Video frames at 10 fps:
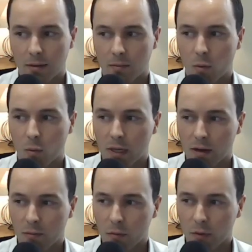but we
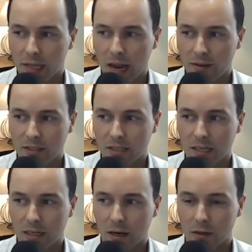really haven't
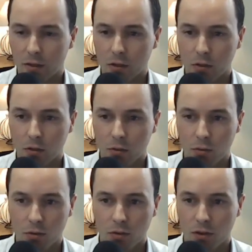seen a
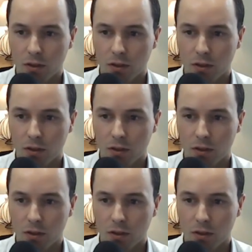huge